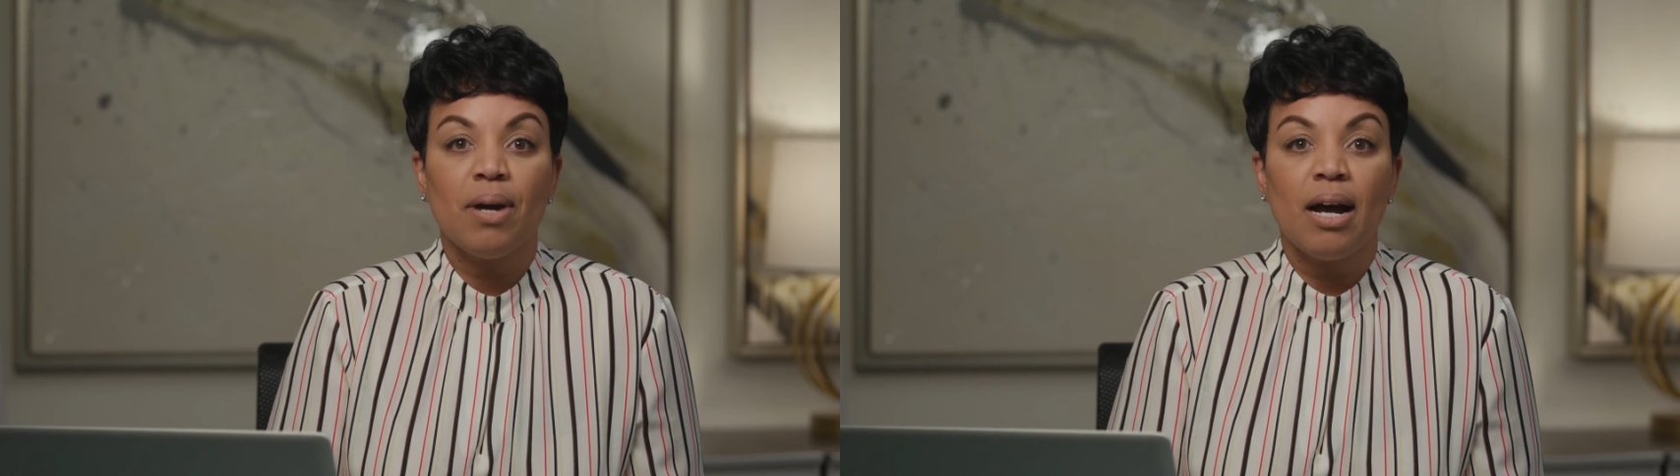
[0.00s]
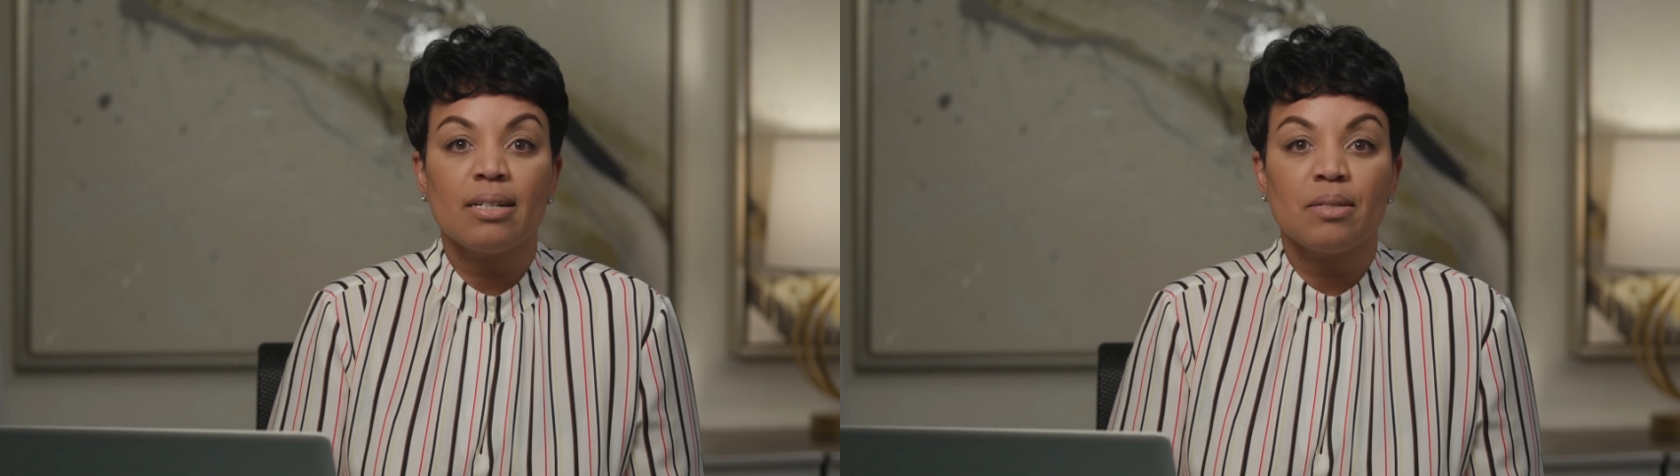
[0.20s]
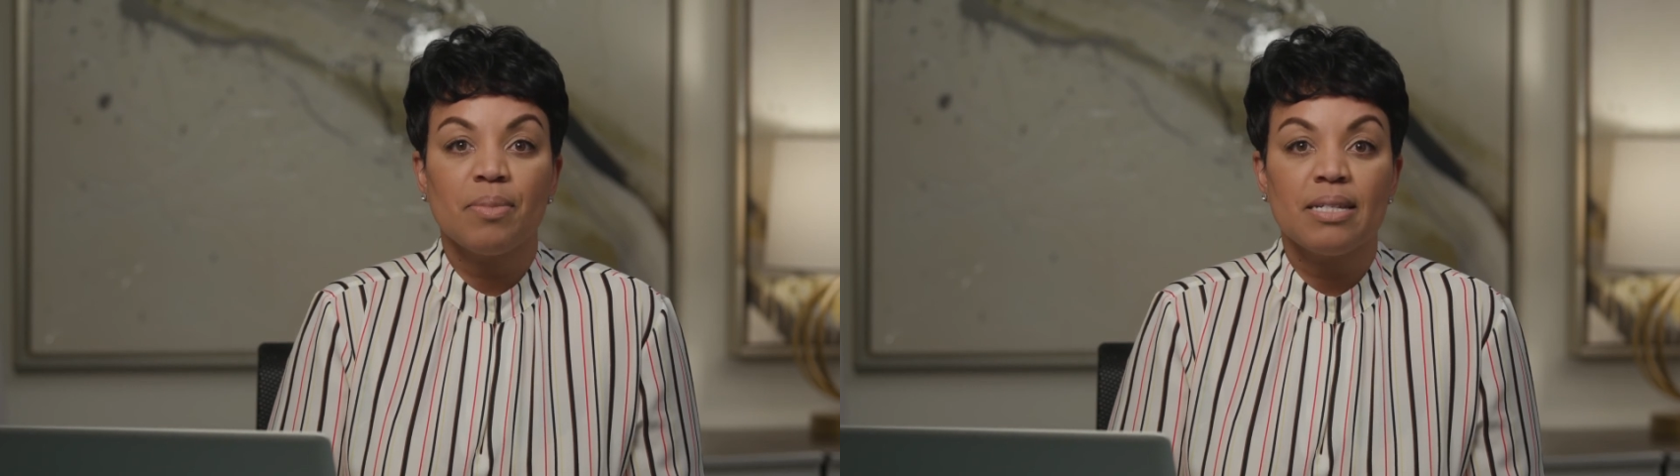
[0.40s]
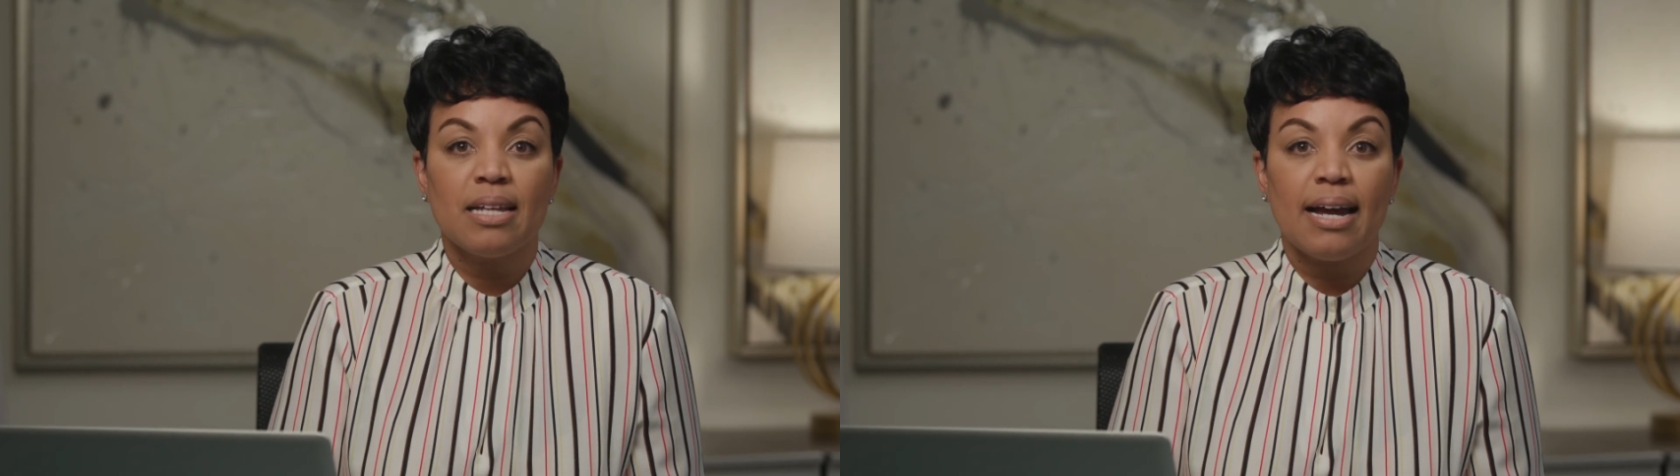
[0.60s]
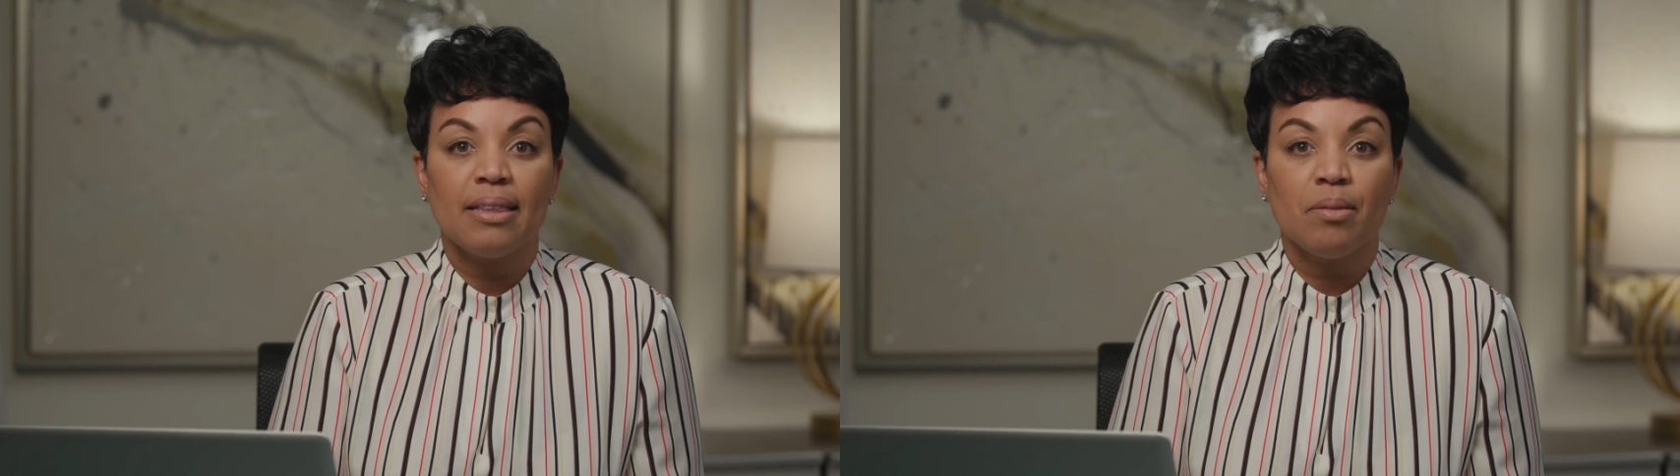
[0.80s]
box
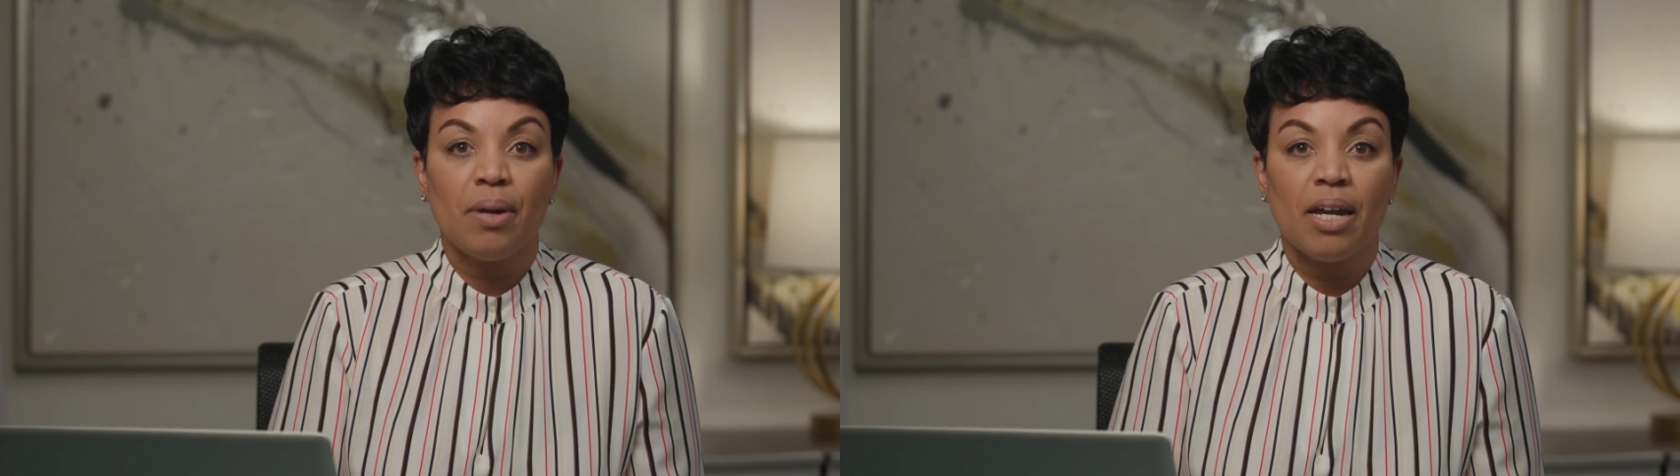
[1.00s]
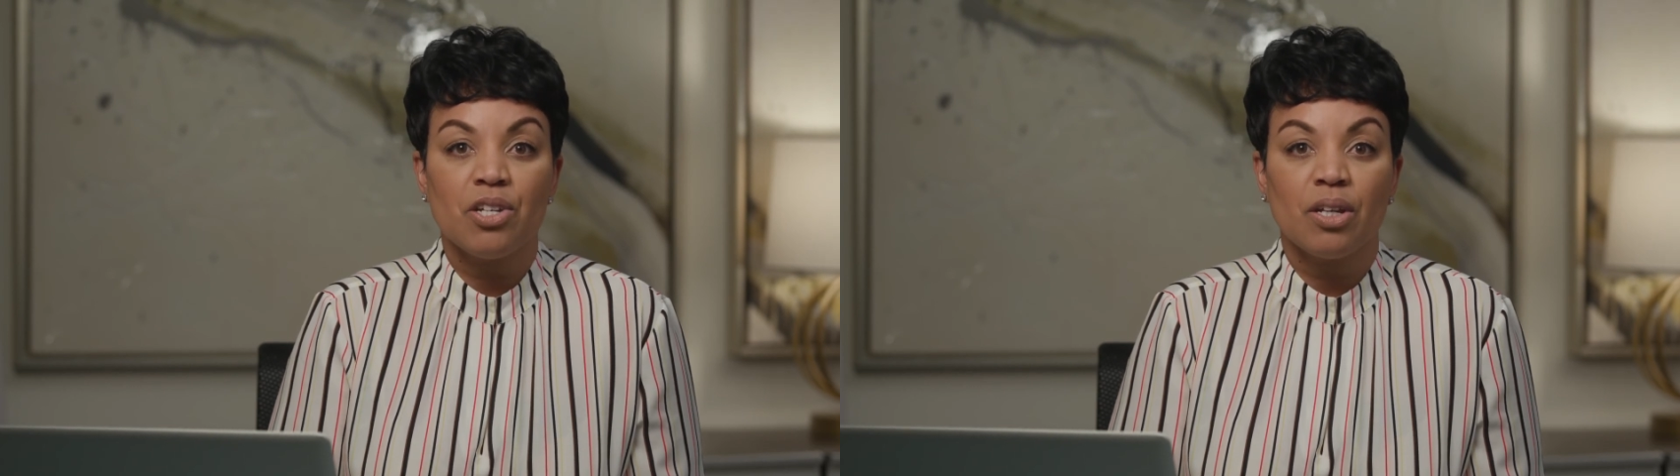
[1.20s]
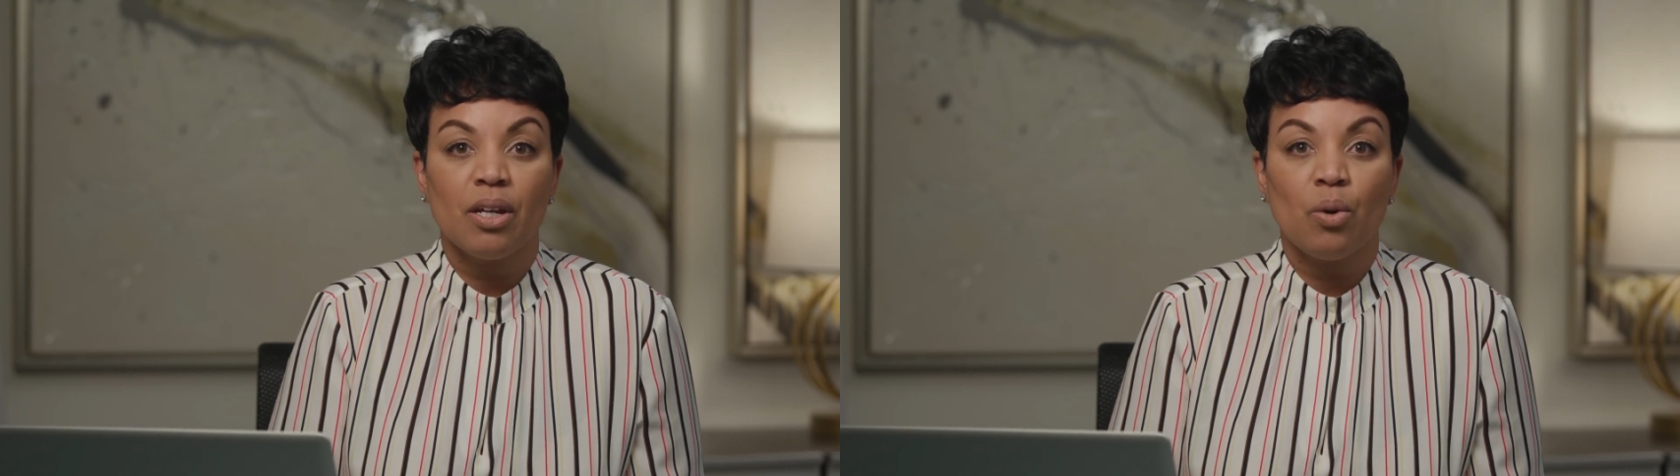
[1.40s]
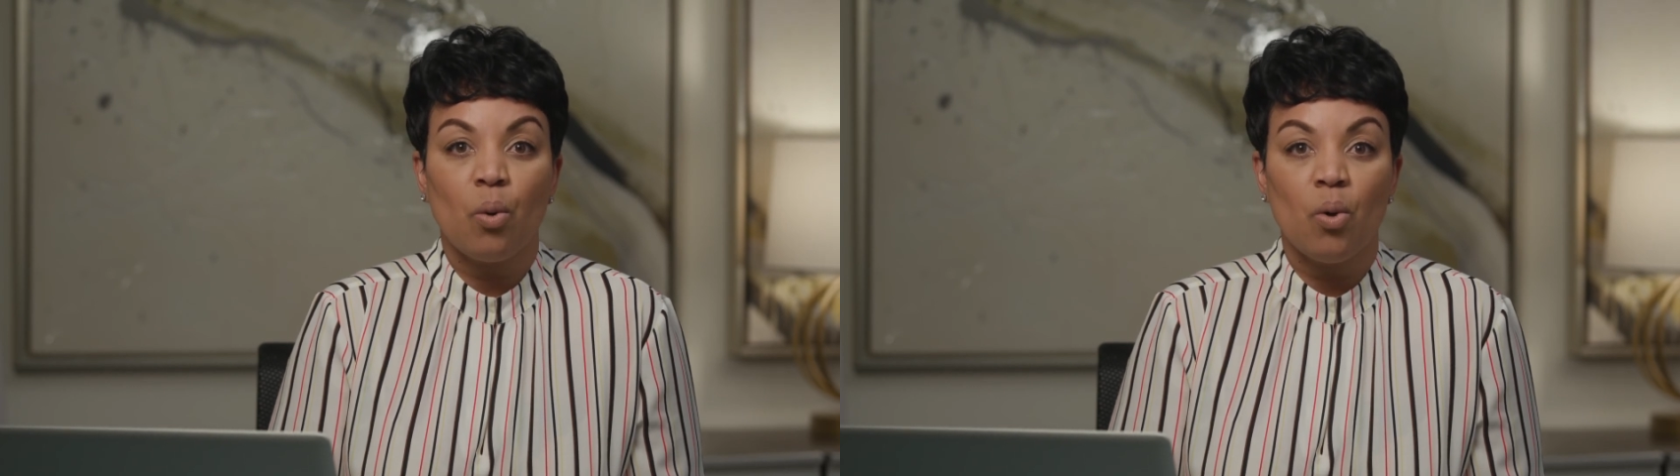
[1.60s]
beside the patient